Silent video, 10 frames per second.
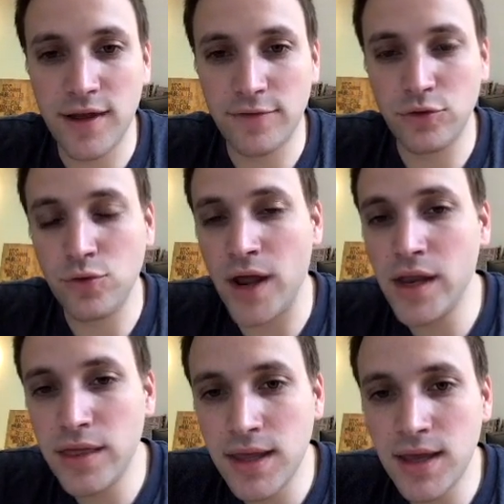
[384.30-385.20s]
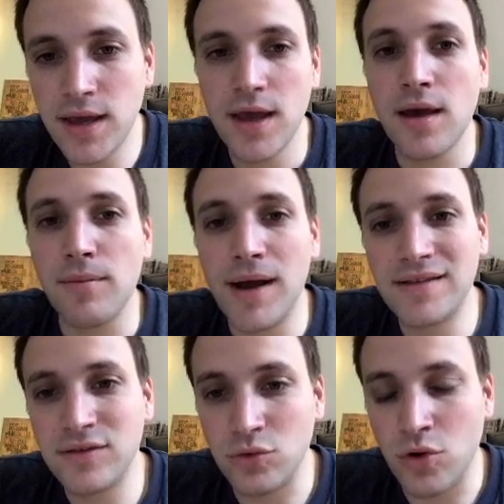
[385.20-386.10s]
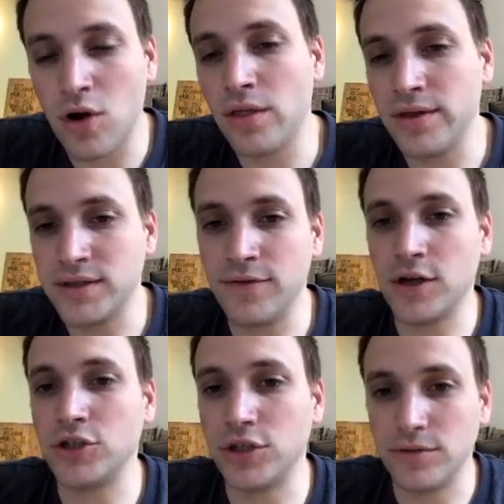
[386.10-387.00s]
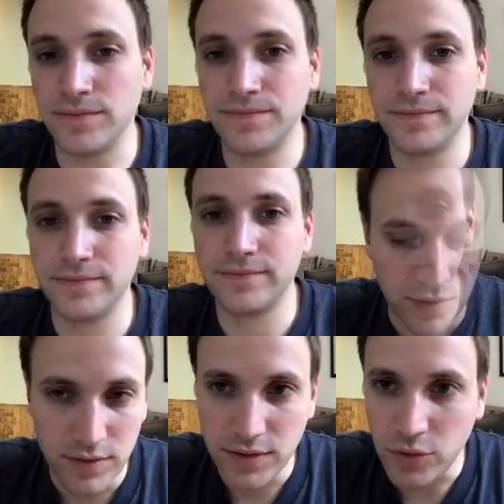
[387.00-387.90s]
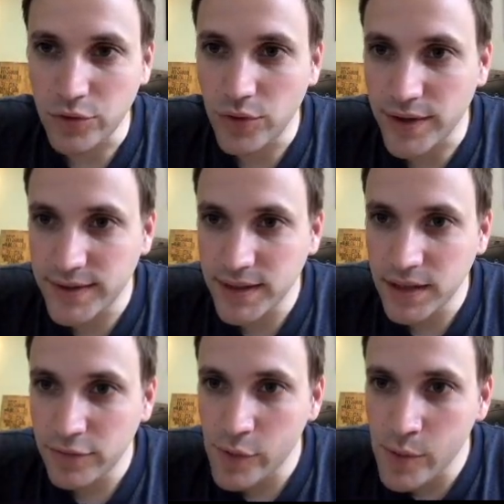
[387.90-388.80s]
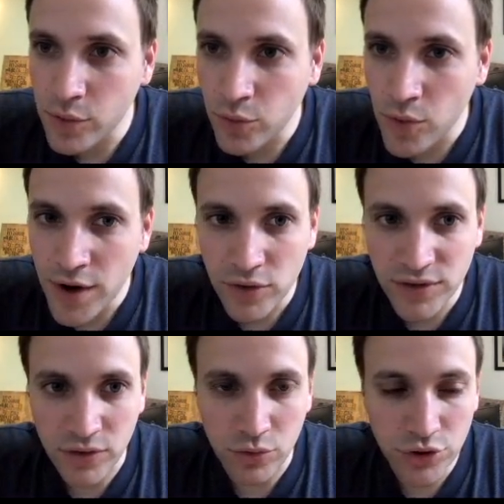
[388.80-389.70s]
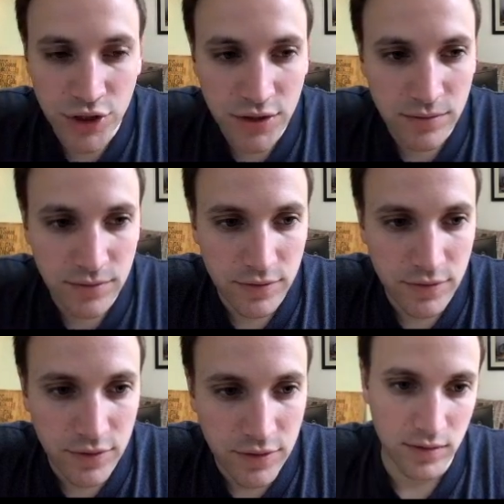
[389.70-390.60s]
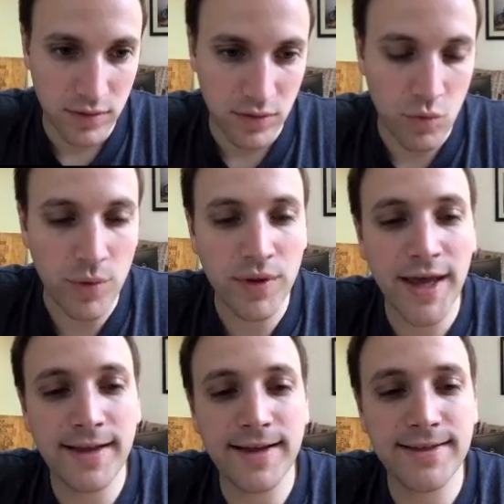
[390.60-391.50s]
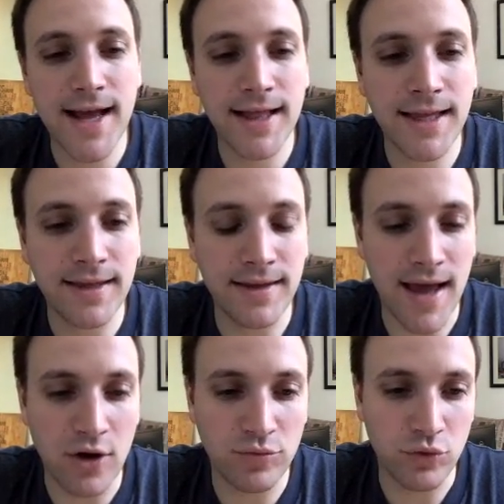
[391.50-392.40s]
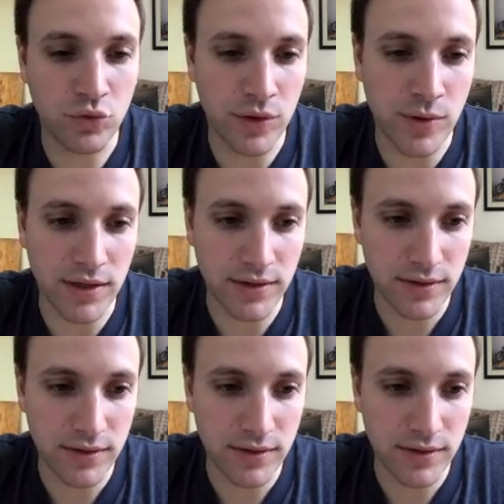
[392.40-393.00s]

have to do anything but to call this function. So you can see if we will run our solution, we will get exactly the output we want.